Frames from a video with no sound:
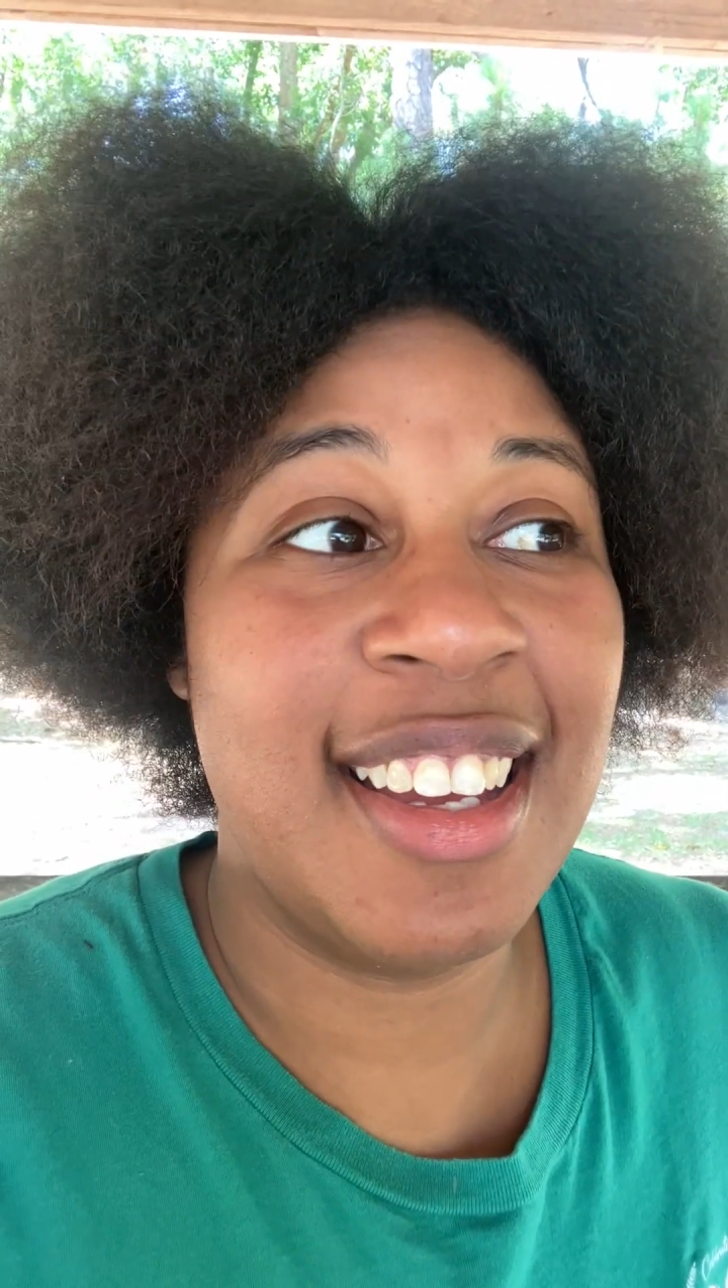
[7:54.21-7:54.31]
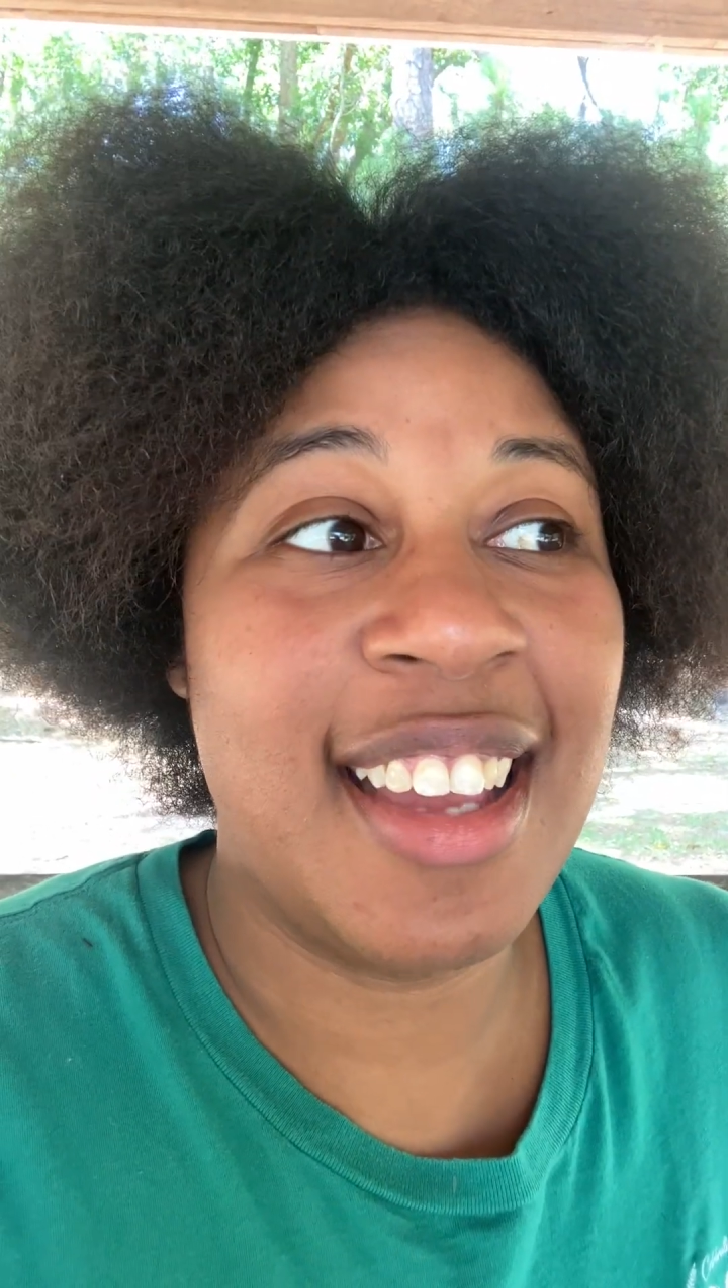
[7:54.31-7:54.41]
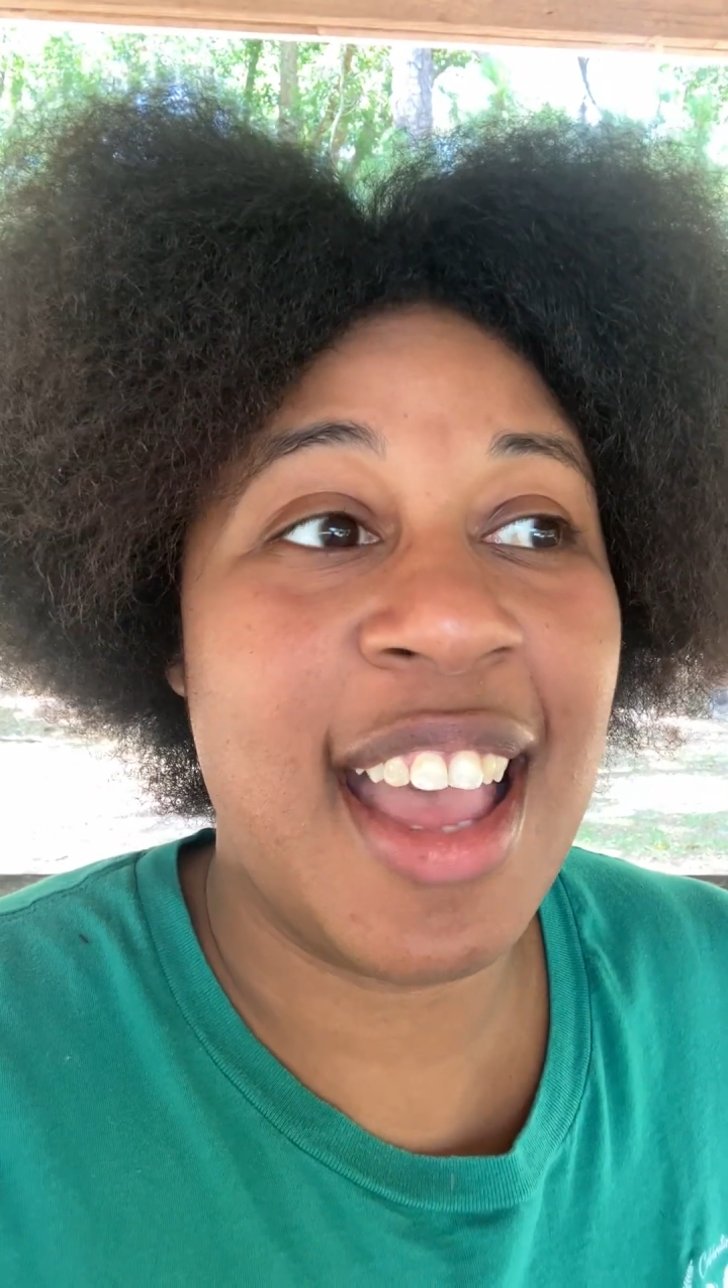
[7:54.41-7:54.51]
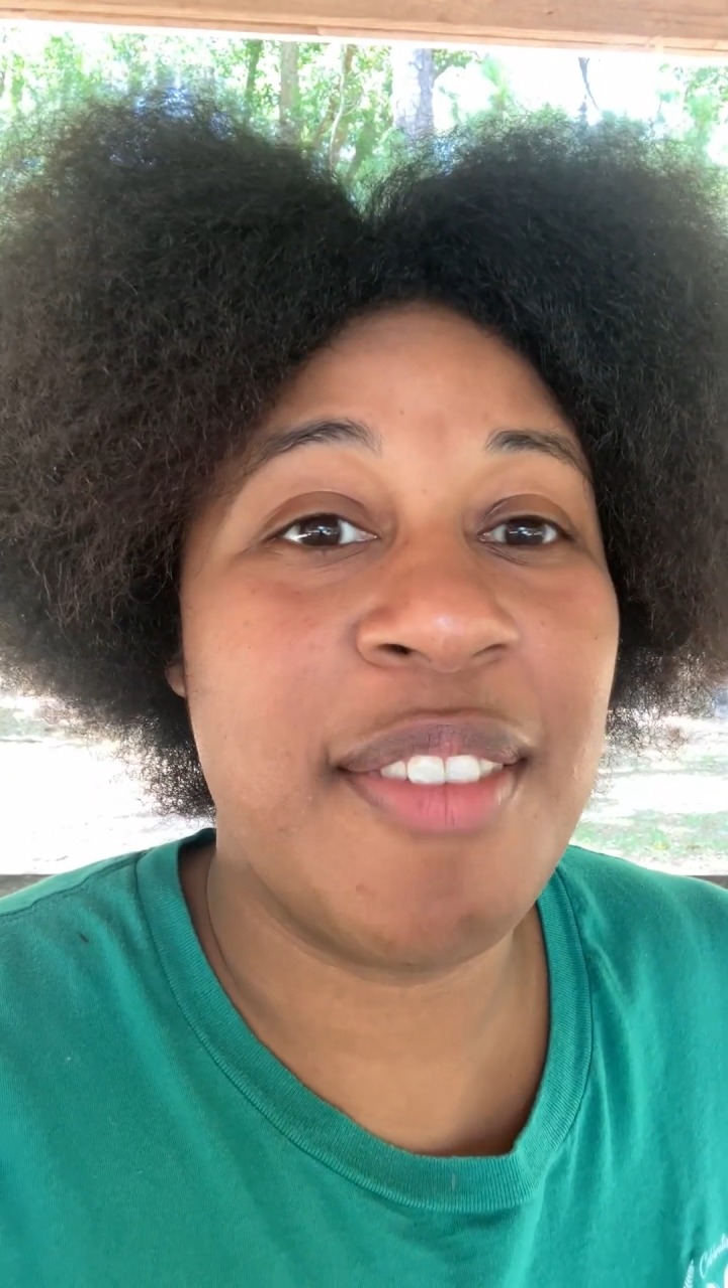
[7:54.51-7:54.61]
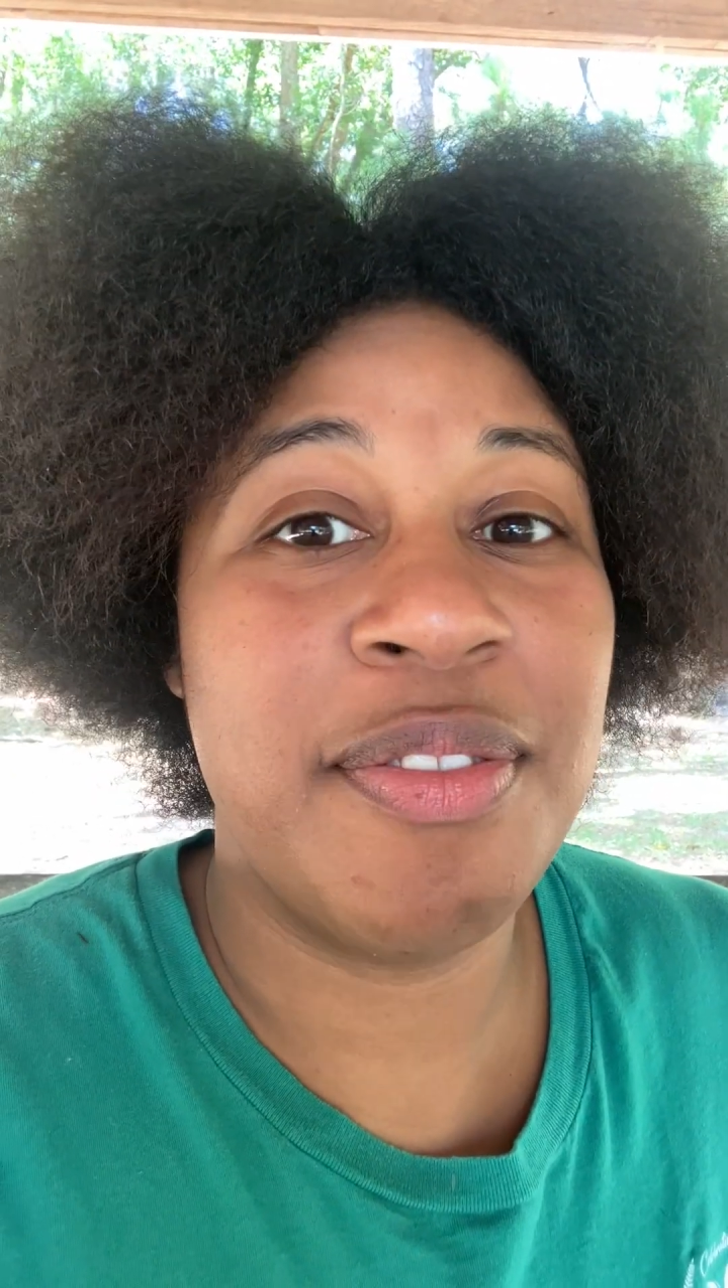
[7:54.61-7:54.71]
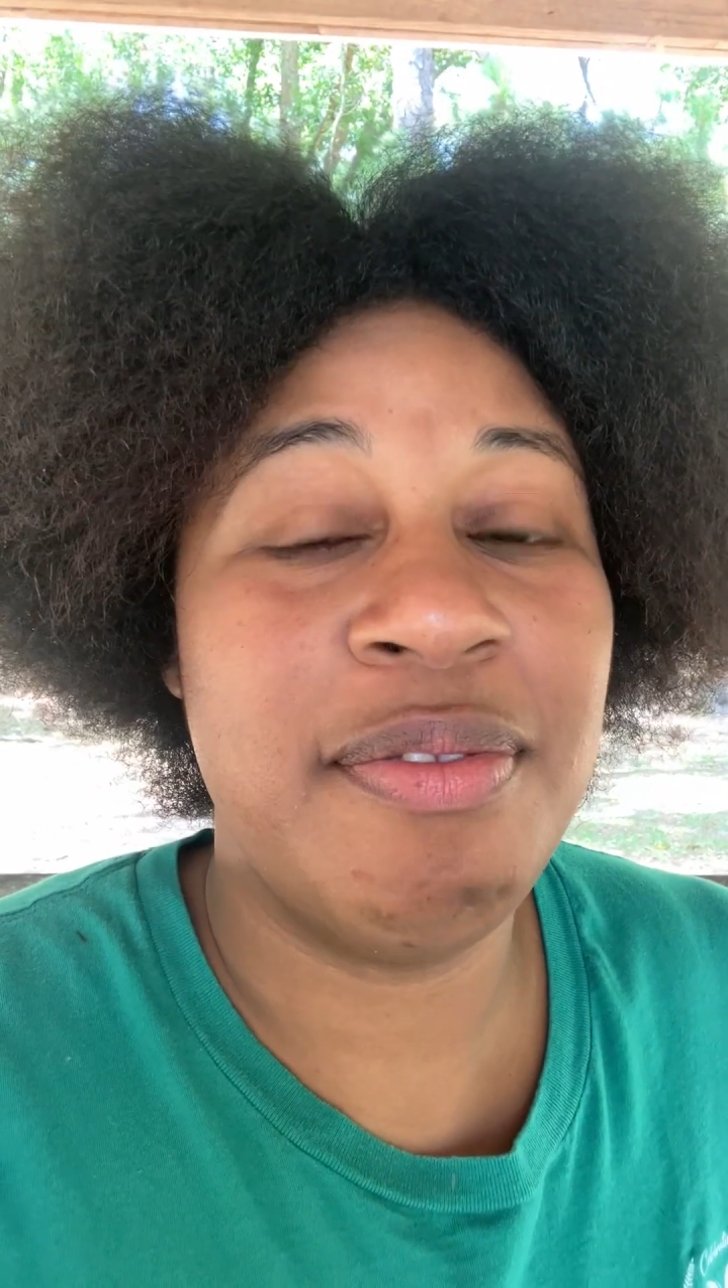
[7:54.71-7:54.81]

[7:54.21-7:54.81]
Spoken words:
have,